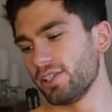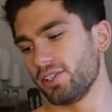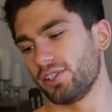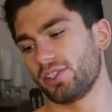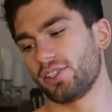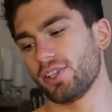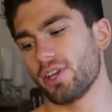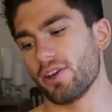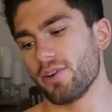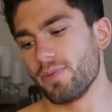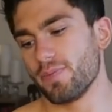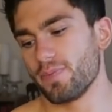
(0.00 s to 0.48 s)

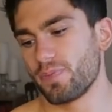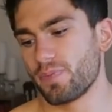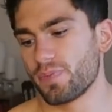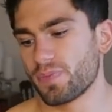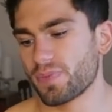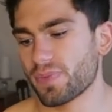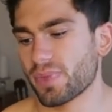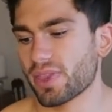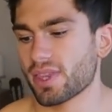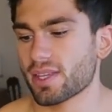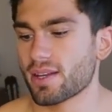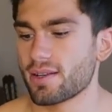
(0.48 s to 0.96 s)
So
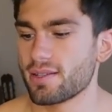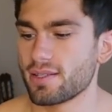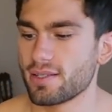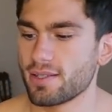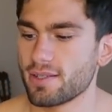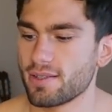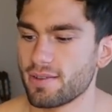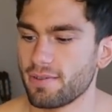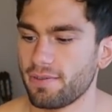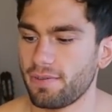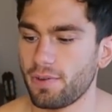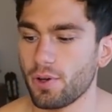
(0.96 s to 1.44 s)

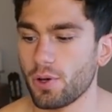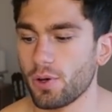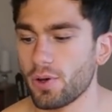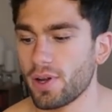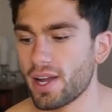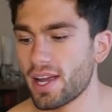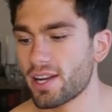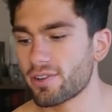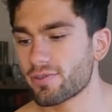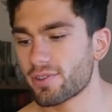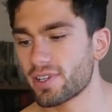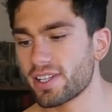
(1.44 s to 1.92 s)

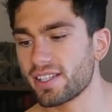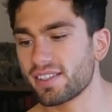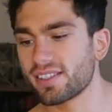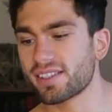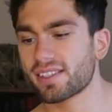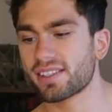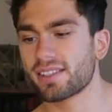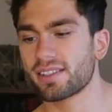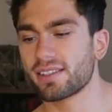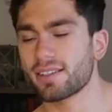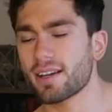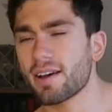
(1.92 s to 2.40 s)
for
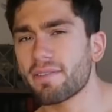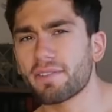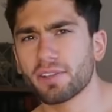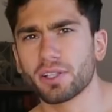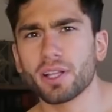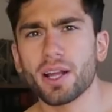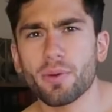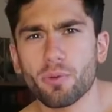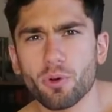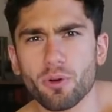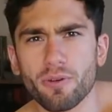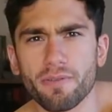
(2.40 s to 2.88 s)
Henry's, I feel
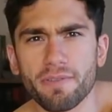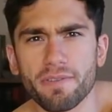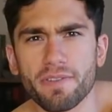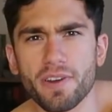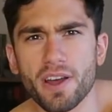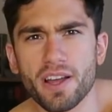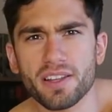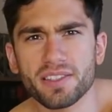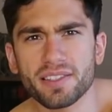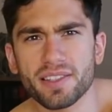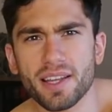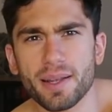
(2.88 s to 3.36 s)
like we're on
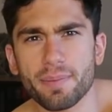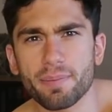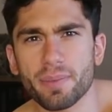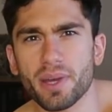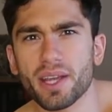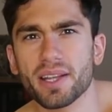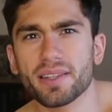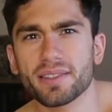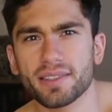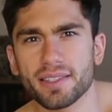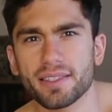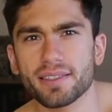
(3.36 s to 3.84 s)
first name
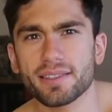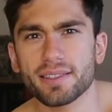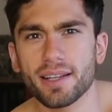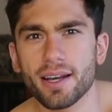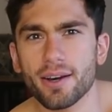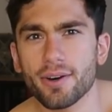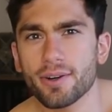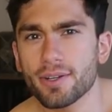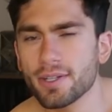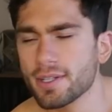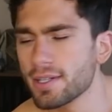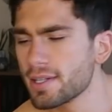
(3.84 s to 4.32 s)
basis
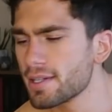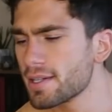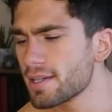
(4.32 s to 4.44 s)
now.